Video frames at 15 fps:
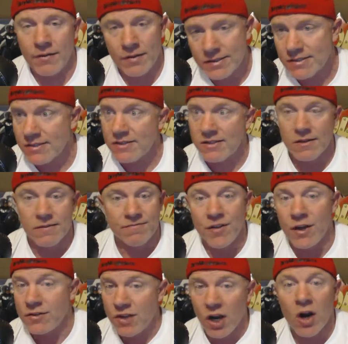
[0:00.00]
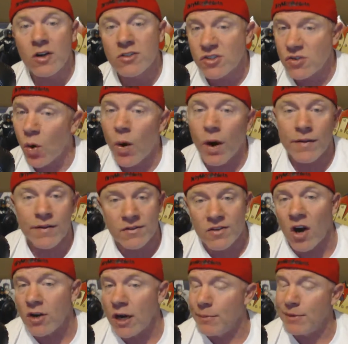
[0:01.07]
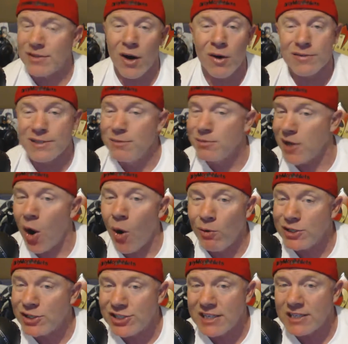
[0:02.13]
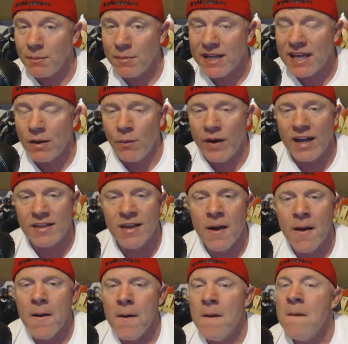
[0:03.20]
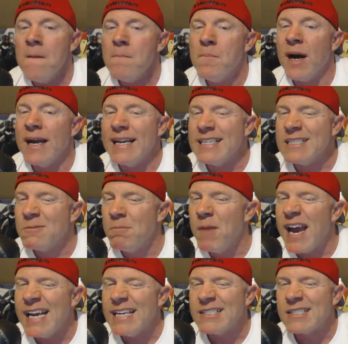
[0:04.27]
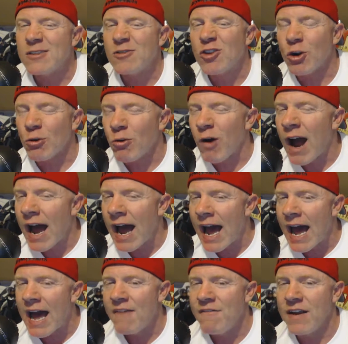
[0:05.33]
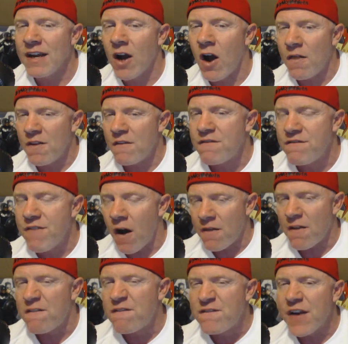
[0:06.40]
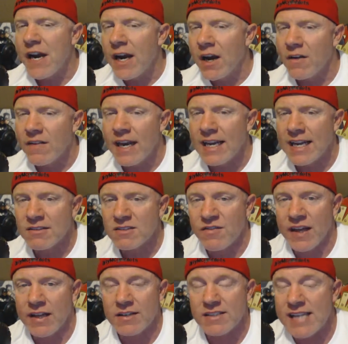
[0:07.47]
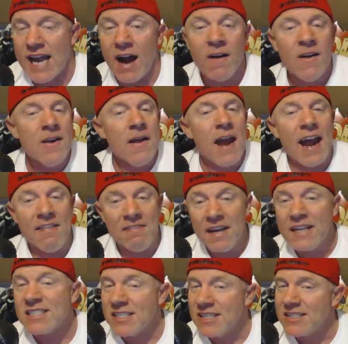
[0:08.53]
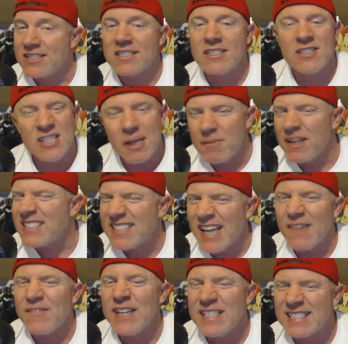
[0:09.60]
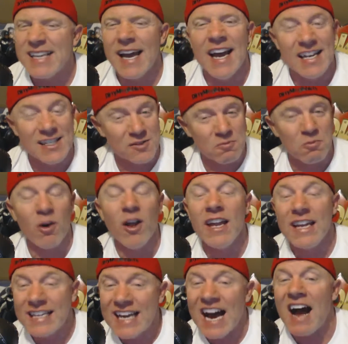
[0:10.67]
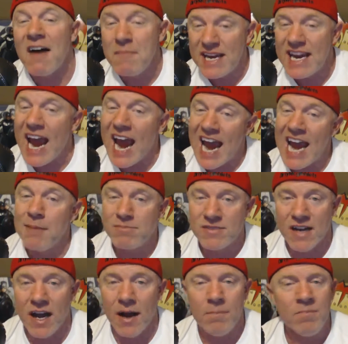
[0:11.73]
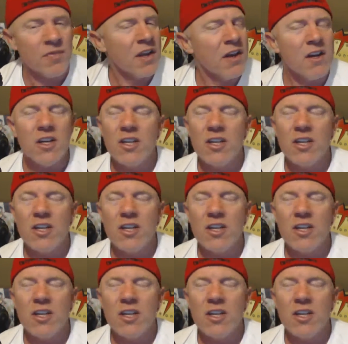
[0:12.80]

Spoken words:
This is the third story in the Dark Knight Returns. He was old as shit to begin with. But he's thriving on the fear that he gives villains now. And this is some of the stuff he says really got me amped up.